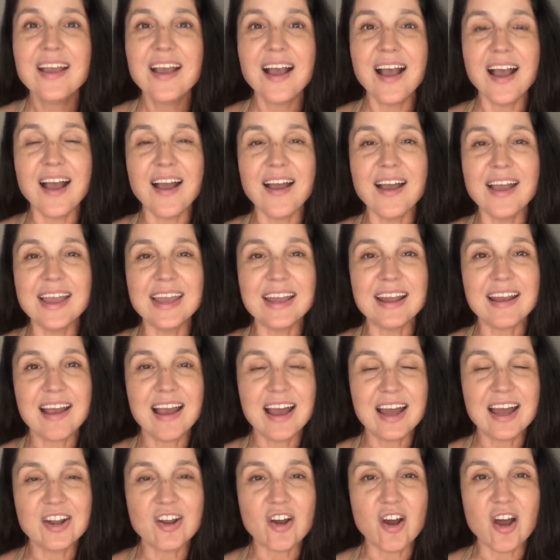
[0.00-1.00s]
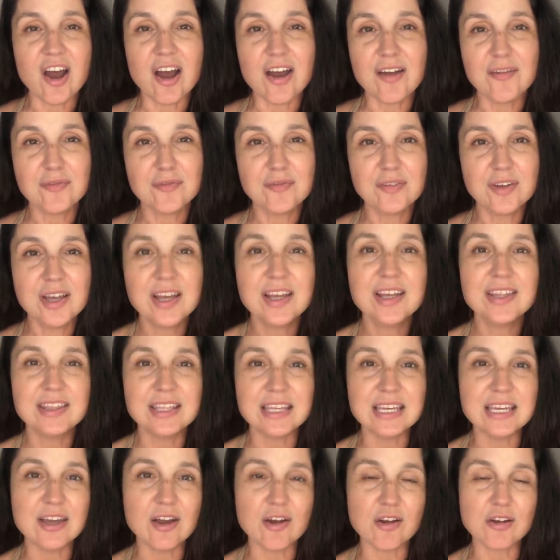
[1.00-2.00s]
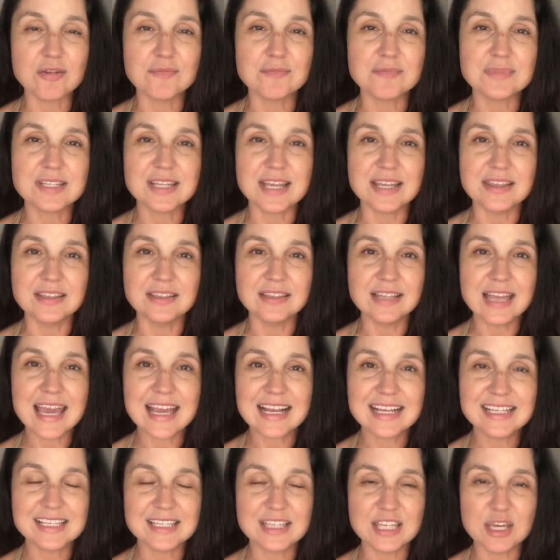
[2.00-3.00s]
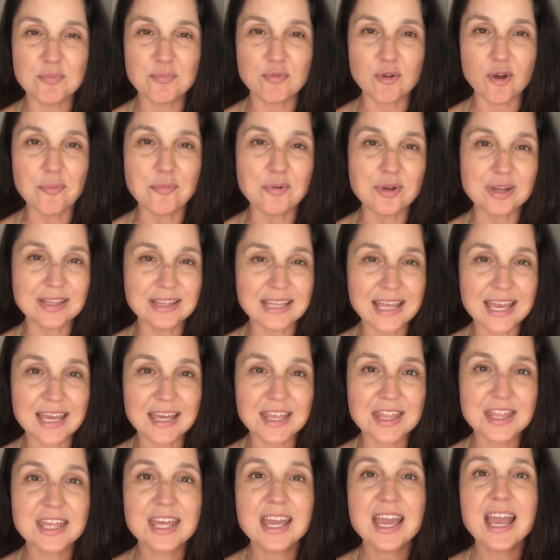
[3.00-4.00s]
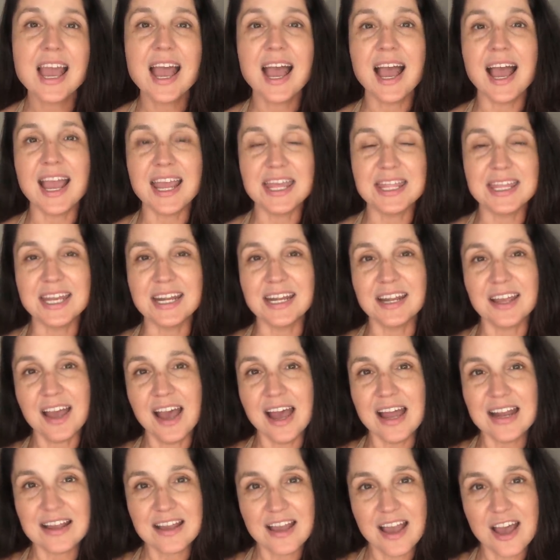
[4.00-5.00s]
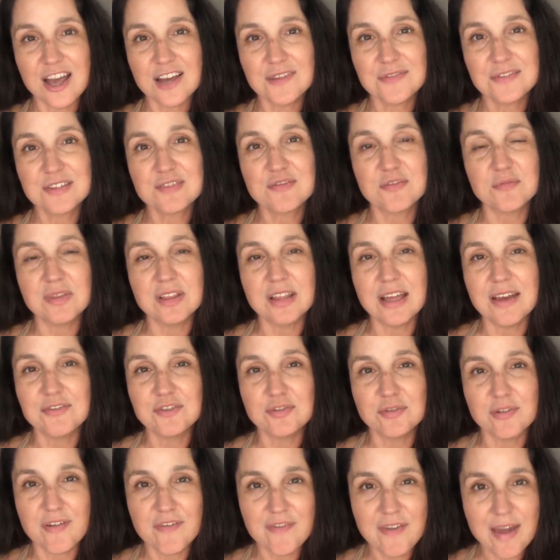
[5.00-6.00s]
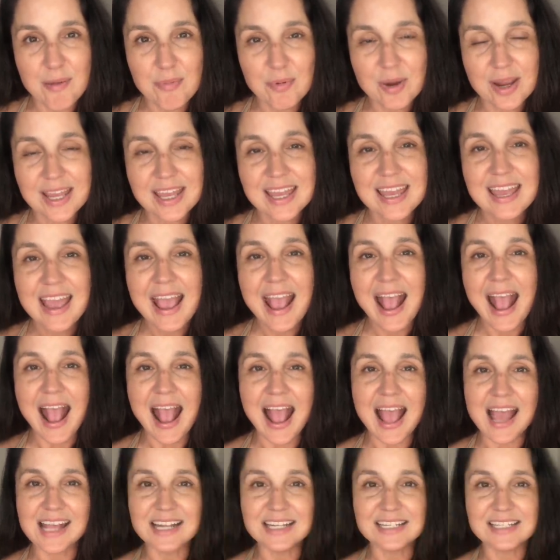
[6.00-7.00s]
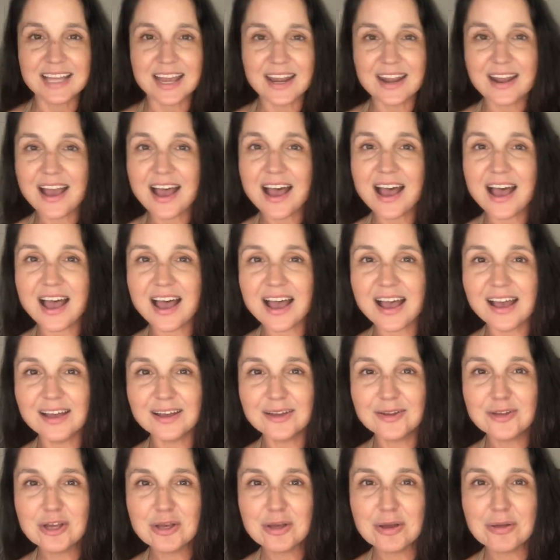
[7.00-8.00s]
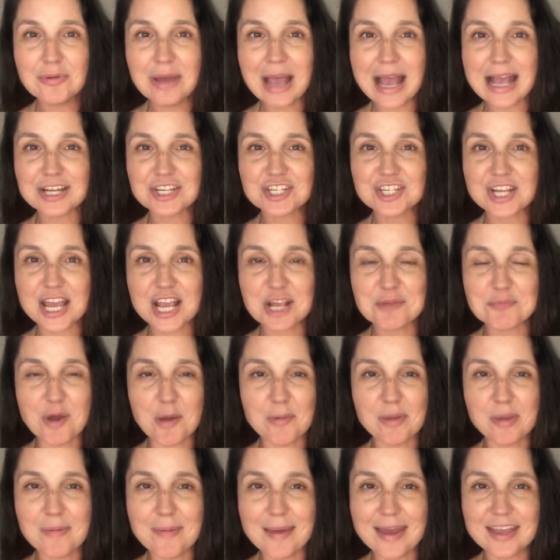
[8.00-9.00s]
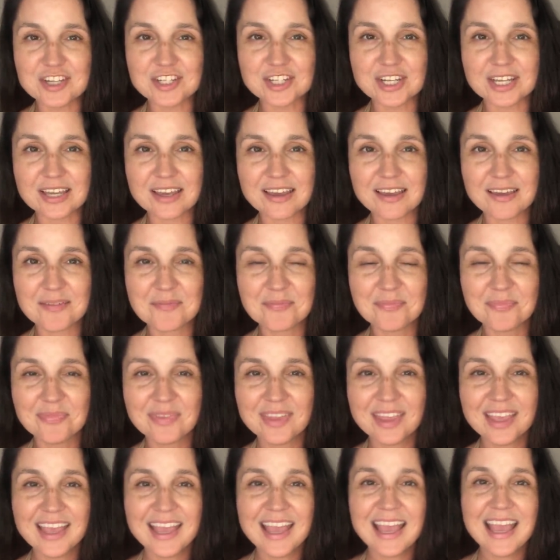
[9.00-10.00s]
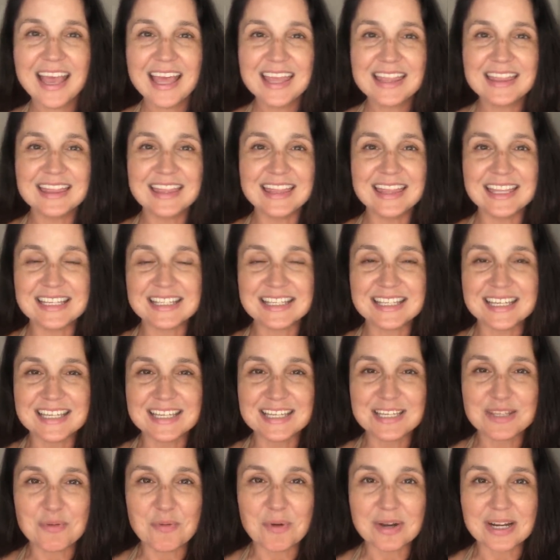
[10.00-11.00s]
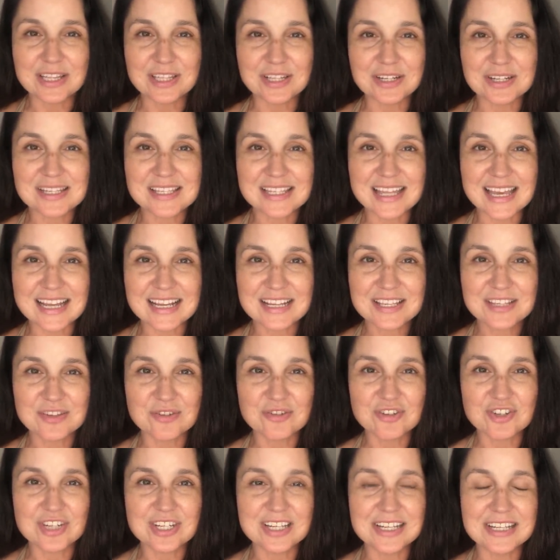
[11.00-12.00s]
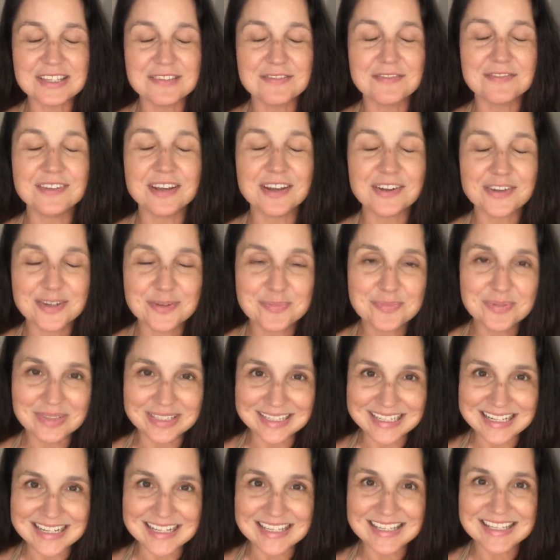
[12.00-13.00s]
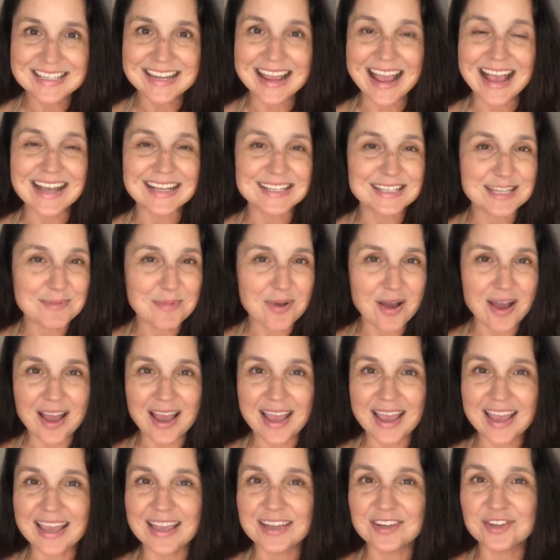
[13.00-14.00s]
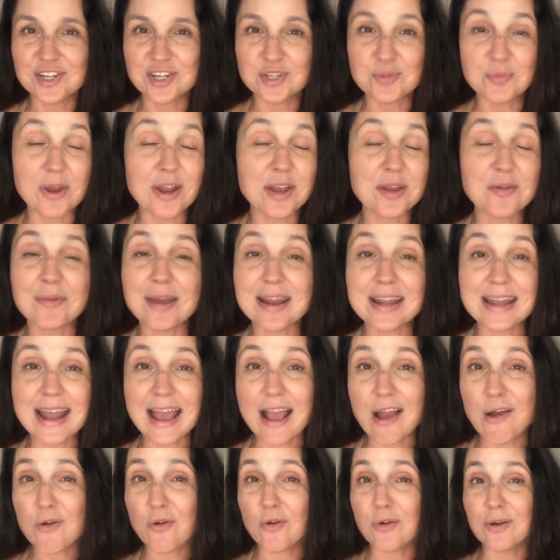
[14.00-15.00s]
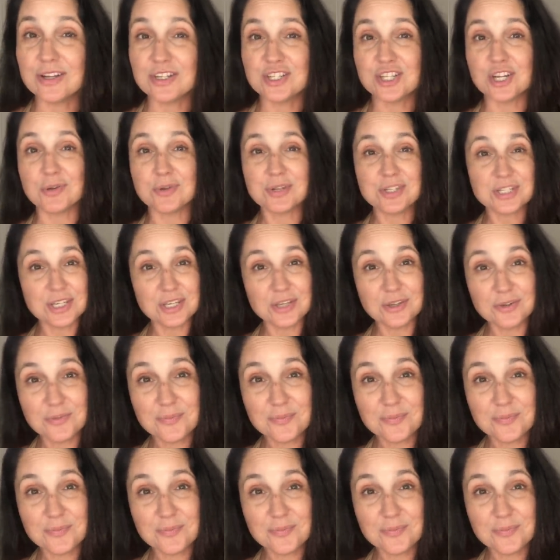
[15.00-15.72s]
I cut off the arms and the legs at the appropriate length. I then cut cuffs from the leftover fabric, and ta-da, hashtag mommy magic. This is what it looks like. So she is very pleased, as am I. She's wearing it right now, or I'd show it to you,